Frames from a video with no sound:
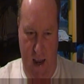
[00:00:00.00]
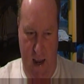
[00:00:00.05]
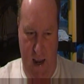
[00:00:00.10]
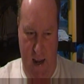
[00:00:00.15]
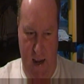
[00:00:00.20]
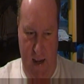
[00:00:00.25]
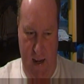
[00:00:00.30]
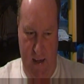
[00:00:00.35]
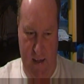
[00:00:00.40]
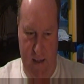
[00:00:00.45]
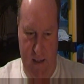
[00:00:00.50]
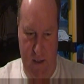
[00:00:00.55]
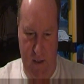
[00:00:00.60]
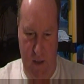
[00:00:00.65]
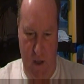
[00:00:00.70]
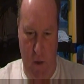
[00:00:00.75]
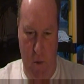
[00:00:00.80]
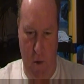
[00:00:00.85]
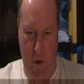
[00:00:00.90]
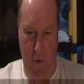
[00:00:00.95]

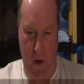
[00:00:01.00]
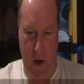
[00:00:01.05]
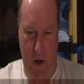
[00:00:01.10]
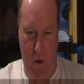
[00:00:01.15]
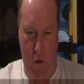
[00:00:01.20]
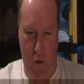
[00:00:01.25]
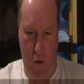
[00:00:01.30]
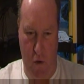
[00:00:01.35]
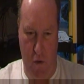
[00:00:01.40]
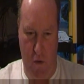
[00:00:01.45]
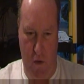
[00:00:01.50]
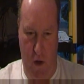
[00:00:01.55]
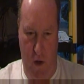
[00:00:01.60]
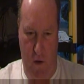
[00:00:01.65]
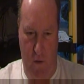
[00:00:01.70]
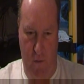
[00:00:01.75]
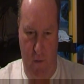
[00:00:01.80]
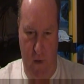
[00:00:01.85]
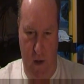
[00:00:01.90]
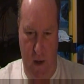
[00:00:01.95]
and there were
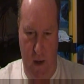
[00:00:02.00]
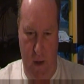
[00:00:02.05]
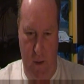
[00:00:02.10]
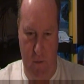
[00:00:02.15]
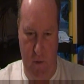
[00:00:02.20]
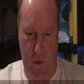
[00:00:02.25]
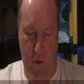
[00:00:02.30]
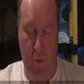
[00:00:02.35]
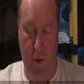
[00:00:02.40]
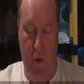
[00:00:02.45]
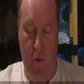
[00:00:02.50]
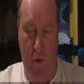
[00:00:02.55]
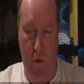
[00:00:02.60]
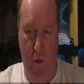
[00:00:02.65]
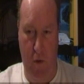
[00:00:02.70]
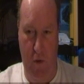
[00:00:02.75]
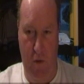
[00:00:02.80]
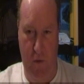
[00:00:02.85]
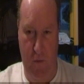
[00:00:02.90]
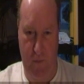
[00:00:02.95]
records of some
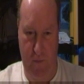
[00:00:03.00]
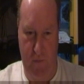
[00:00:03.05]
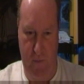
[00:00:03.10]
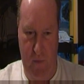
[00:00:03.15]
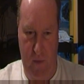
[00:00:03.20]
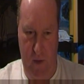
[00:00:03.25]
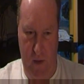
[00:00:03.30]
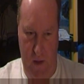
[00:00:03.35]
locals